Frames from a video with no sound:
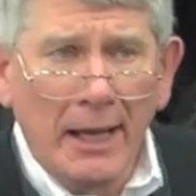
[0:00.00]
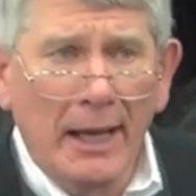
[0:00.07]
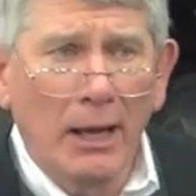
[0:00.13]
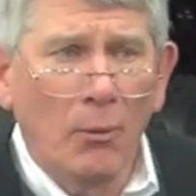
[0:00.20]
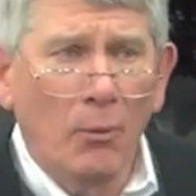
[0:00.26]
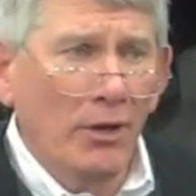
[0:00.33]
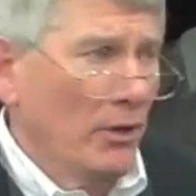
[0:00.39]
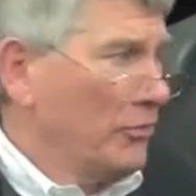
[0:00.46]

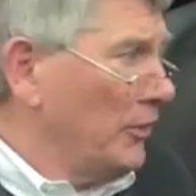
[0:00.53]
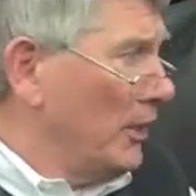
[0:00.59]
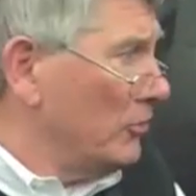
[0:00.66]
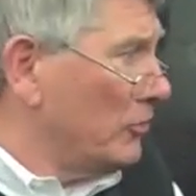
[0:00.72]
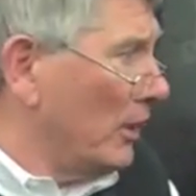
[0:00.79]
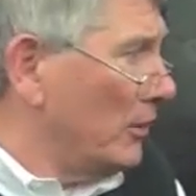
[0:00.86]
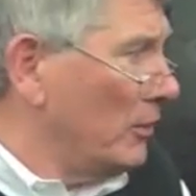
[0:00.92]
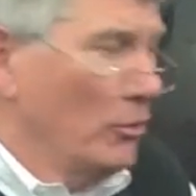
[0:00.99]
uh, one of the
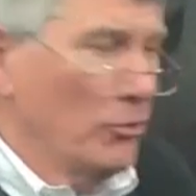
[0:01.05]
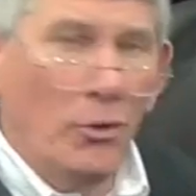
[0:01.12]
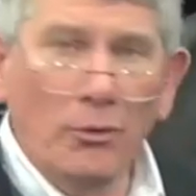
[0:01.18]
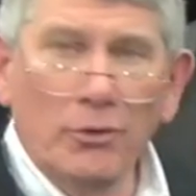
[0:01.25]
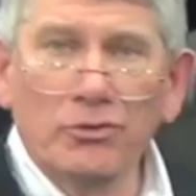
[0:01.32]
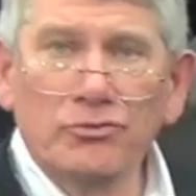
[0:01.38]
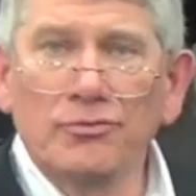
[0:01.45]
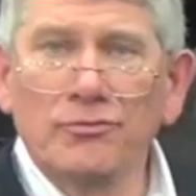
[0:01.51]
things that you
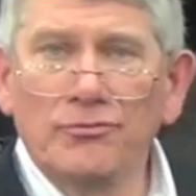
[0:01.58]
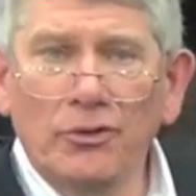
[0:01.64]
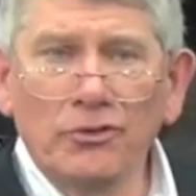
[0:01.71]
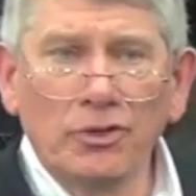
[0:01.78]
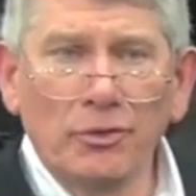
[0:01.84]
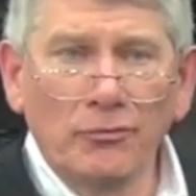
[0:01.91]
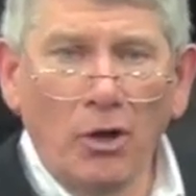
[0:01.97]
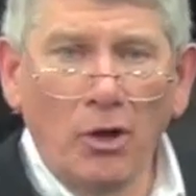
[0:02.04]
notice,
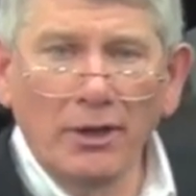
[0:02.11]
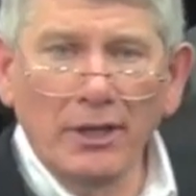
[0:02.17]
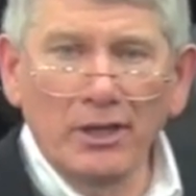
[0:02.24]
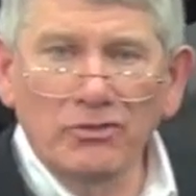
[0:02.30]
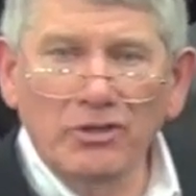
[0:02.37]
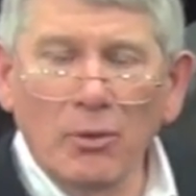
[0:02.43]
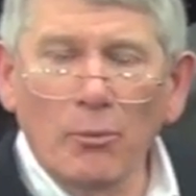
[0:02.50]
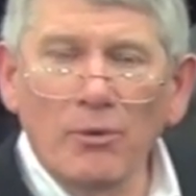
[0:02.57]
first of all,
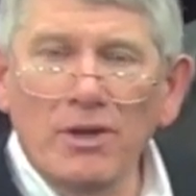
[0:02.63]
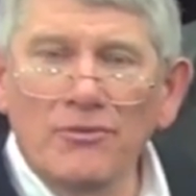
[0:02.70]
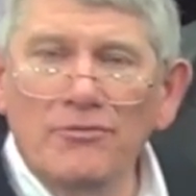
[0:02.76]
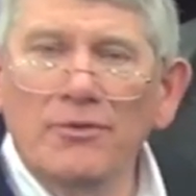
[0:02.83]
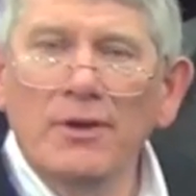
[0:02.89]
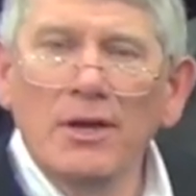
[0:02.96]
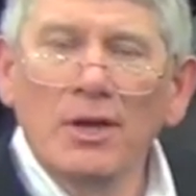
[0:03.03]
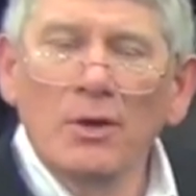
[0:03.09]
is that
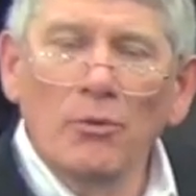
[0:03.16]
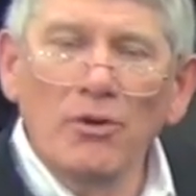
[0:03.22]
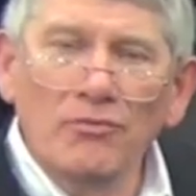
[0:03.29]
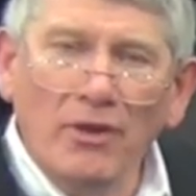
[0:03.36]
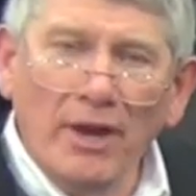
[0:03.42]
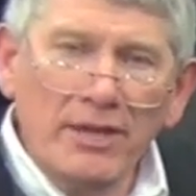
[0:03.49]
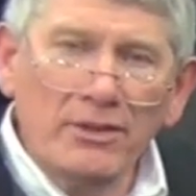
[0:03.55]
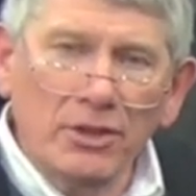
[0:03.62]
we've,
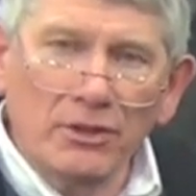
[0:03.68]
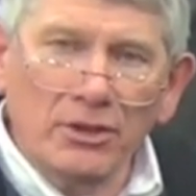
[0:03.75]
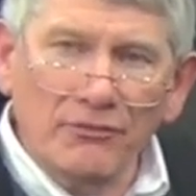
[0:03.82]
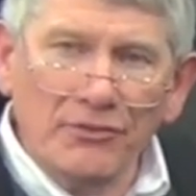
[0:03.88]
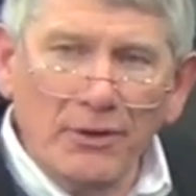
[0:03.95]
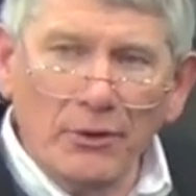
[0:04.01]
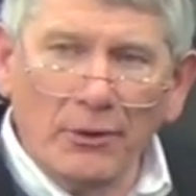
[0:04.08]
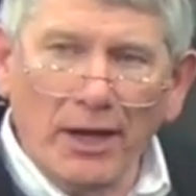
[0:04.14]
we've lengthened the
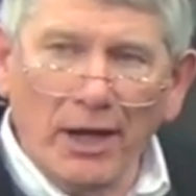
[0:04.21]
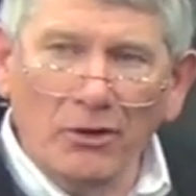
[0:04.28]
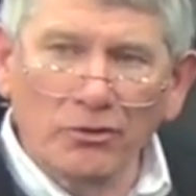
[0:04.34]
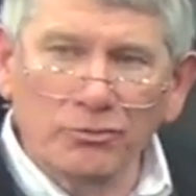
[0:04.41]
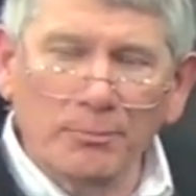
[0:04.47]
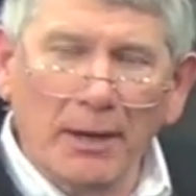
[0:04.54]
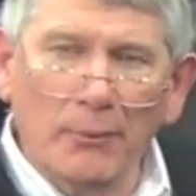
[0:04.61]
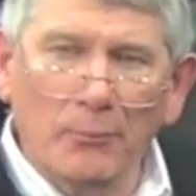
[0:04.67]
feeder
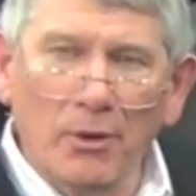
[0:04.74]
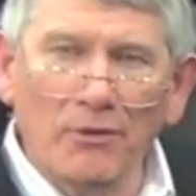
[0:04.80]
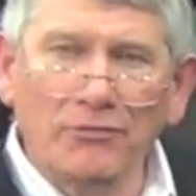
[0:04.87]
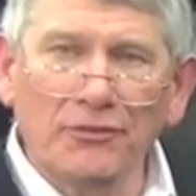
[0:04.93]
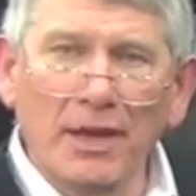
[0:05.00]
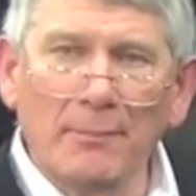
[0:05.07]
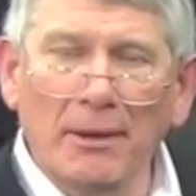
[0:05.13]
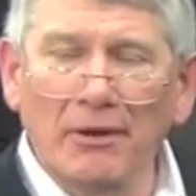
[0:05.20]
house by
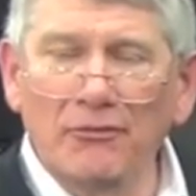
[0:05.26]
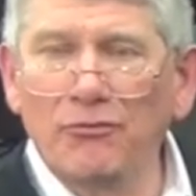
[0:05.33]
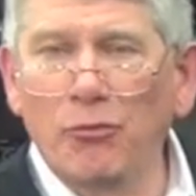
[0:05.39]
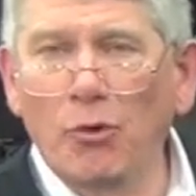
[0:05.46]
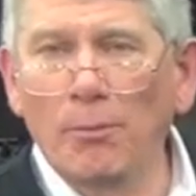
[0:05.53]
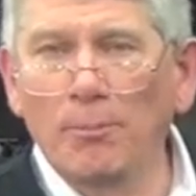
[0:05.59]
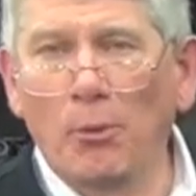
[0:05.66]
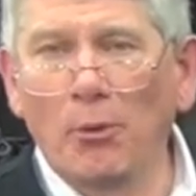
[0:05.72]
roughly about
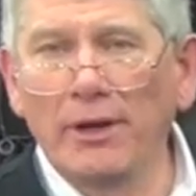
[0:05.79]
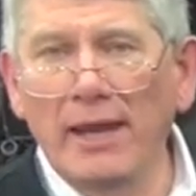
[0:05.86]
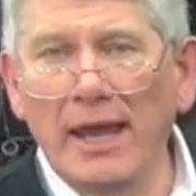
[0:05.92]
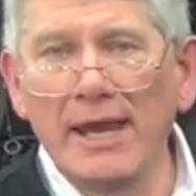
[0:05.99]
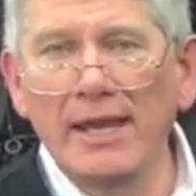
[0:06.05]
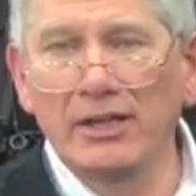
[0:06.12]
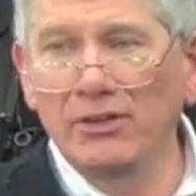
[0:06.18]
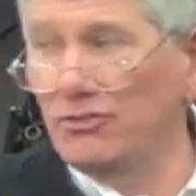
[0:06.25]
four point
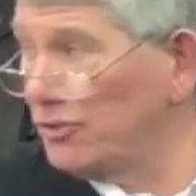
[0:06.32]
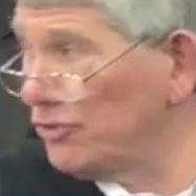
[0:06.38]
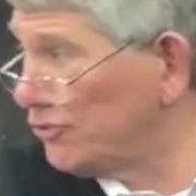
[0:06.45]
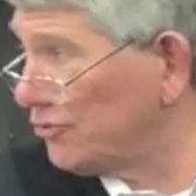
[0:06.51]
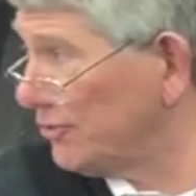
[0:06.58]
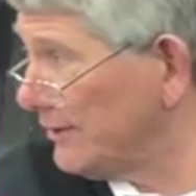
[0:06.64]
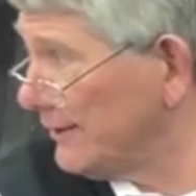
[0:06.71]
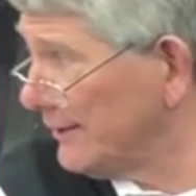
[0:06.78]
eight
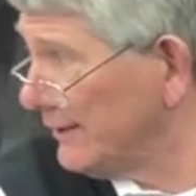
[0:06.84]
inches.